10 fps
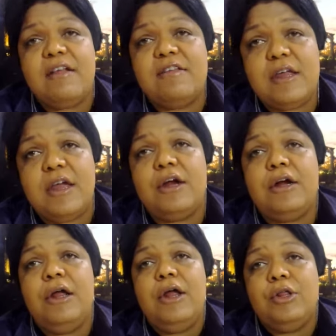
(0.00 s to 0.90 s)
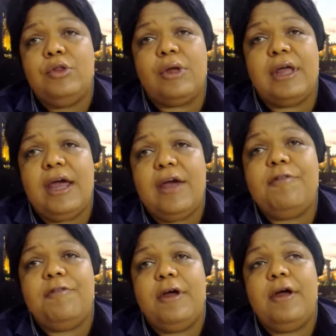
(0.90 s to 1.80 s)
and he's here to
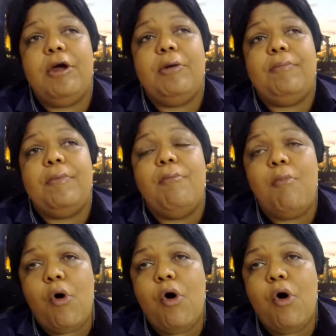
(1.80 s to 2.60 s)
give um,